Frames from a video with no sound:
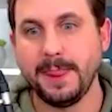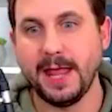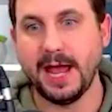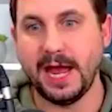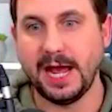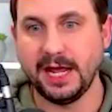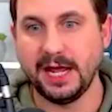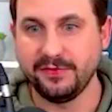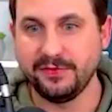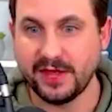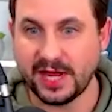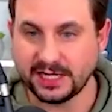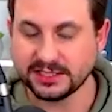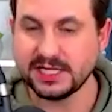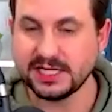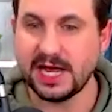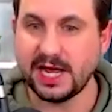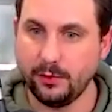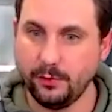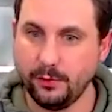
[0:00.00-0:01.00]
And that's
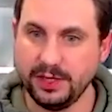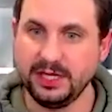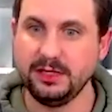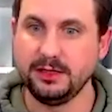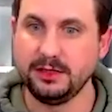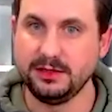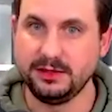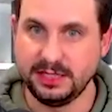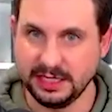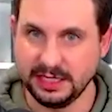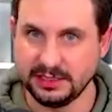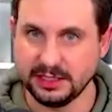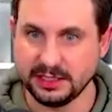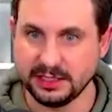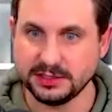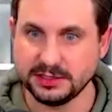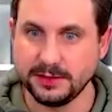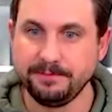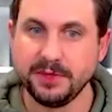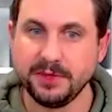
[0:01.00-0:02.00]
how we did
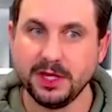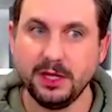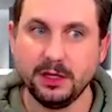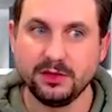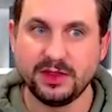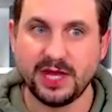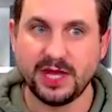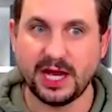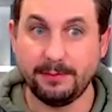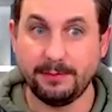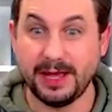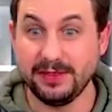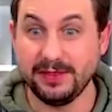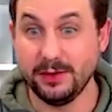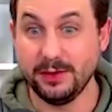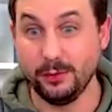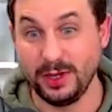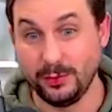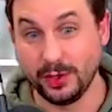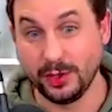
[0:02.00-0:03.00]
it. That meant that
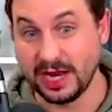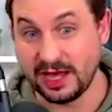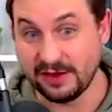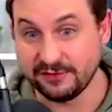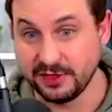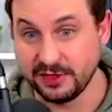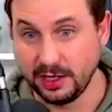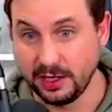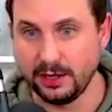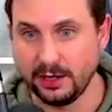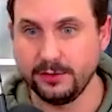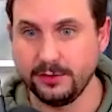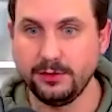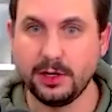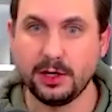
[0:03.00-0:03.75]
we were left alone.